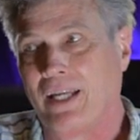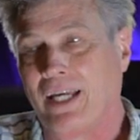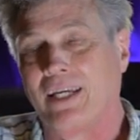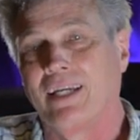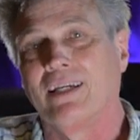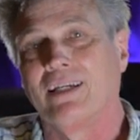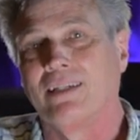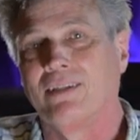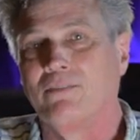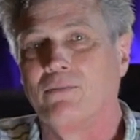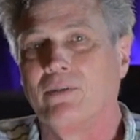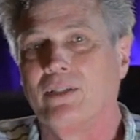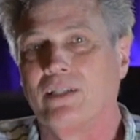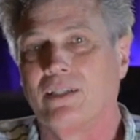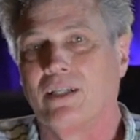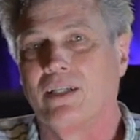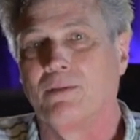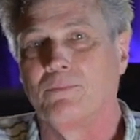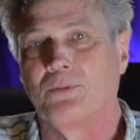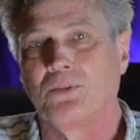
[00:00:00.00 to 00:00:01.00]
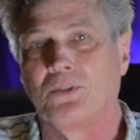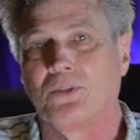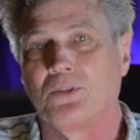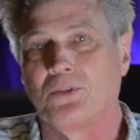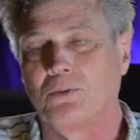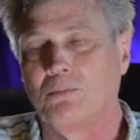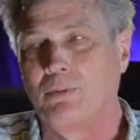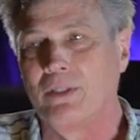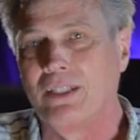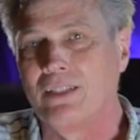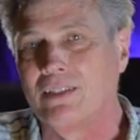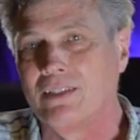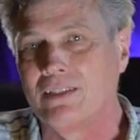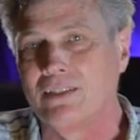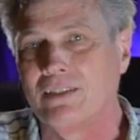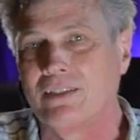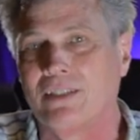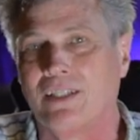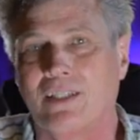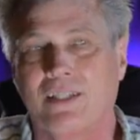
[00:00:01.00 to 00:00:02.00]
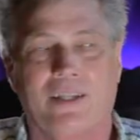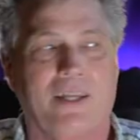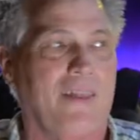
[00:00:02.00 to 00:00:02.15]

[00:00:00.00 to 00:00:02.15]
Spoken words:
and when it comes to speakers,